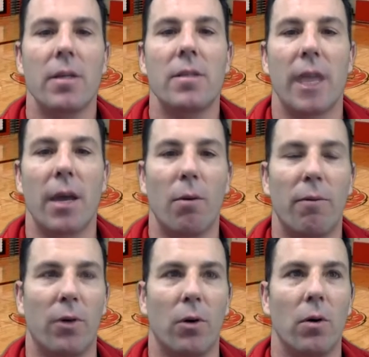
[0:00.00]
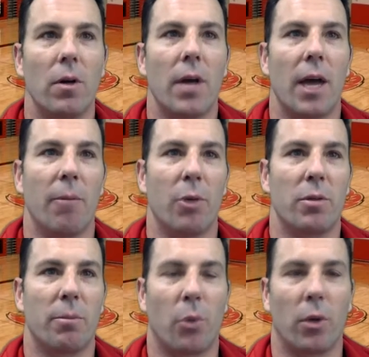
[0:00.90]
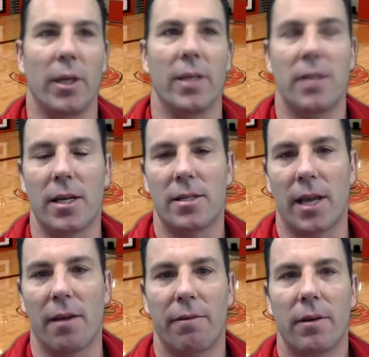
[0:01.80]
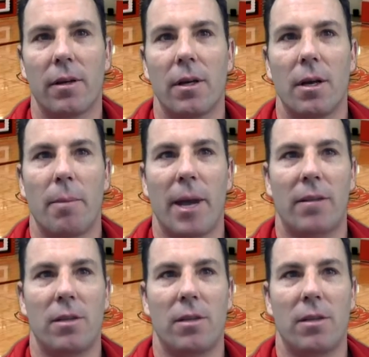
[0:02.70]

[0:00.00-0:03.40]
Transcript: Stay hopeful, and most importantly, stay safe. Back